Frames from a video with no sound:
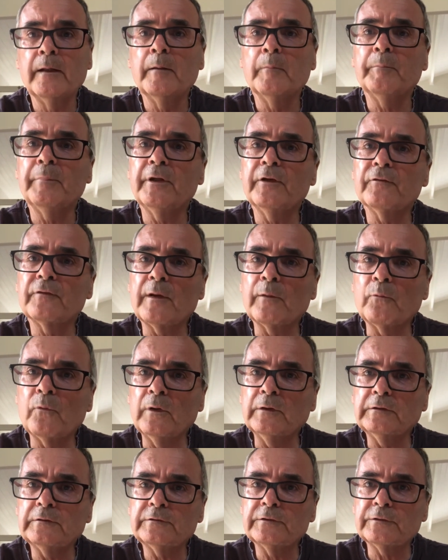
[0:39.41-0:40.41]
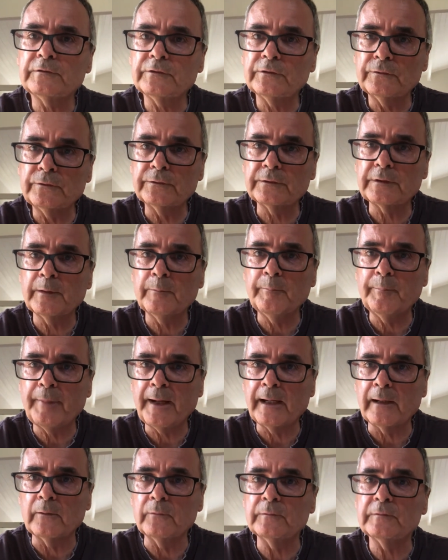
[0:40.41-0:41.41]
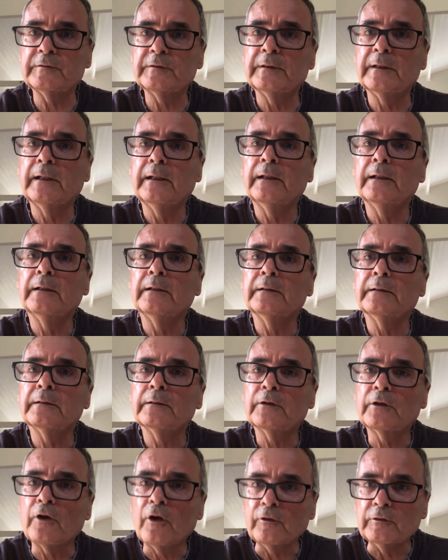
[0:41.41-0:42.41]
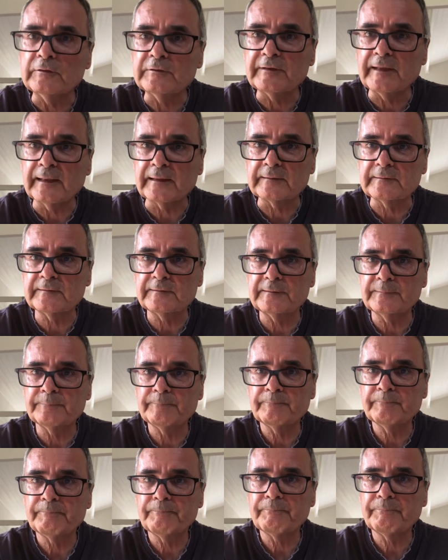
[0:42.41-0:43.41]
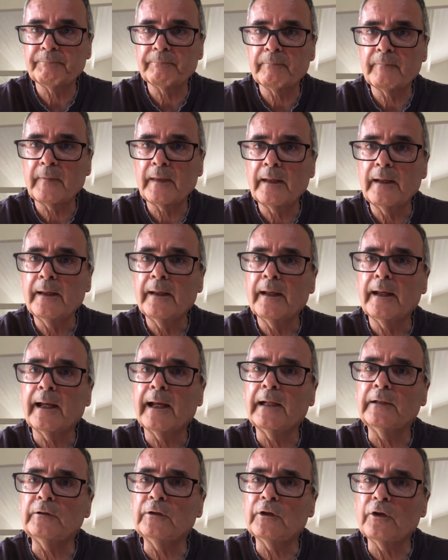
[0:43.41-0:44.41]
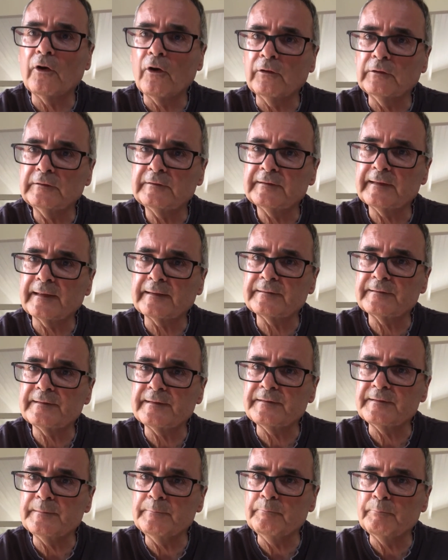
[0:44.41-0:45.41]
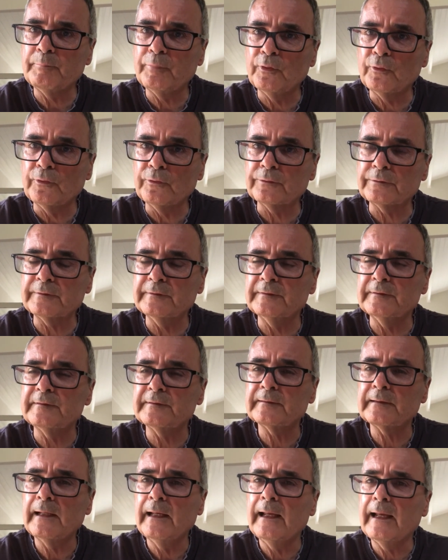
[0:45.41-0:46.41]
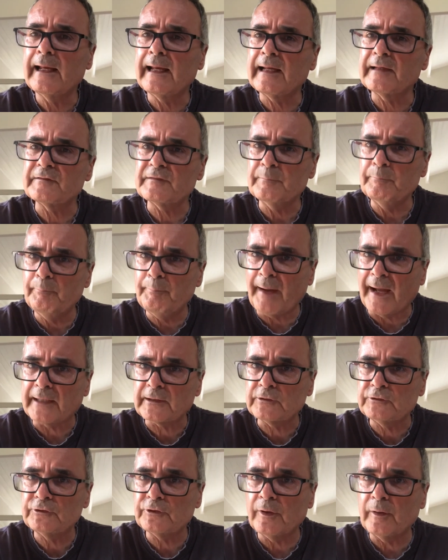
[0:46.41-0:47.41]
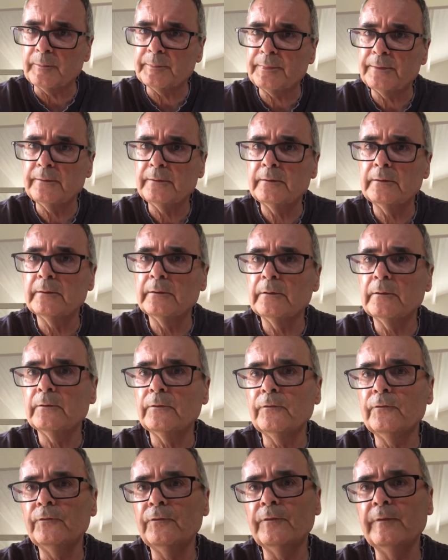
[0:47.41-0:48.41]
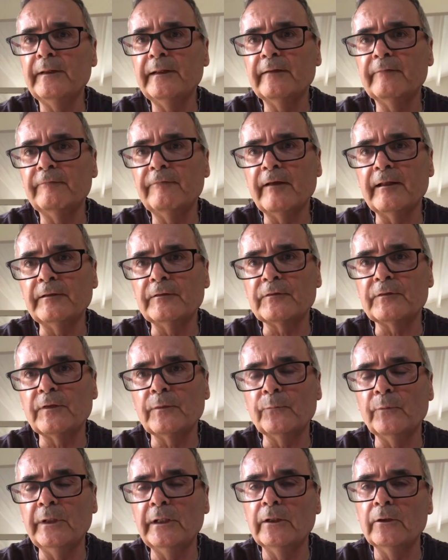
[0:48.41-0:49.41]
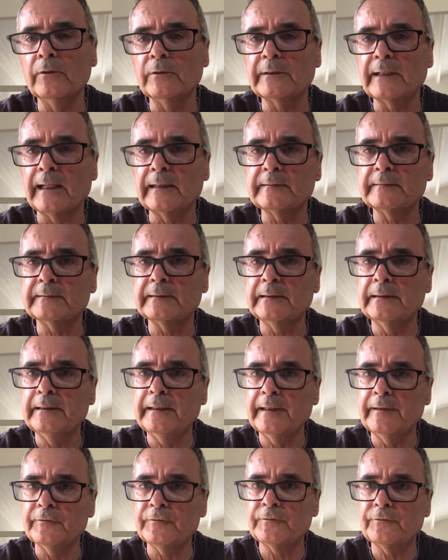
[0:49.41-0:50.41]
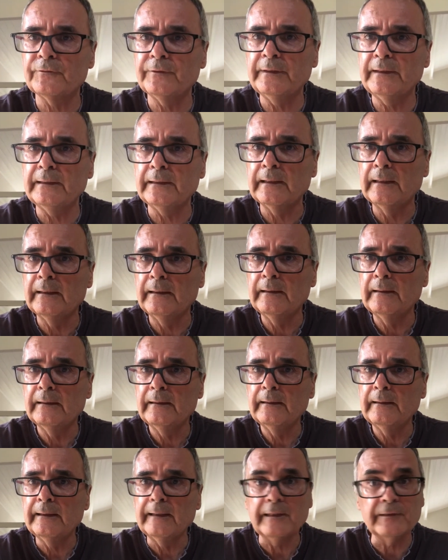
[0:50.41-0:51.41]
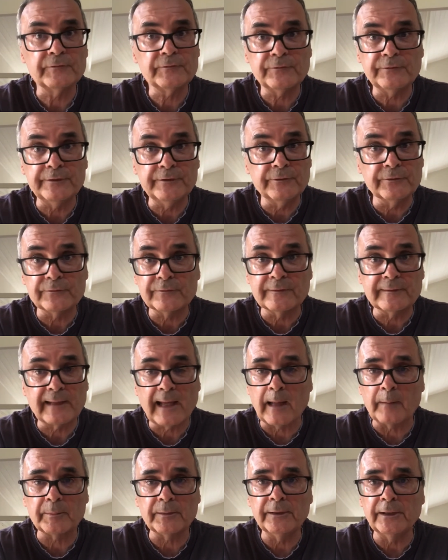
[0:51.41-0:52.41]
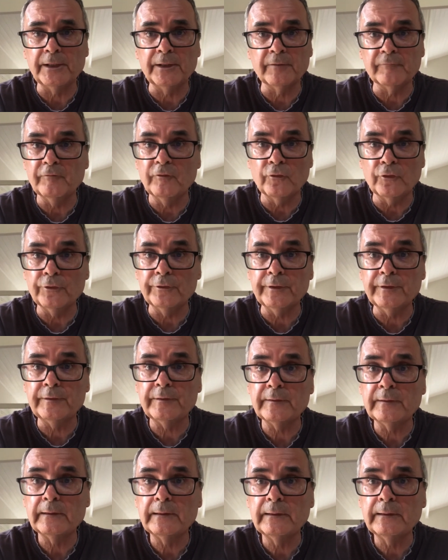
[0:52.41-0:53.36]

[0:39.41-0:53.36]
because I want to talk about context. And context is important as a backdrop to the events that we look at in history. History doesn't happen in a void,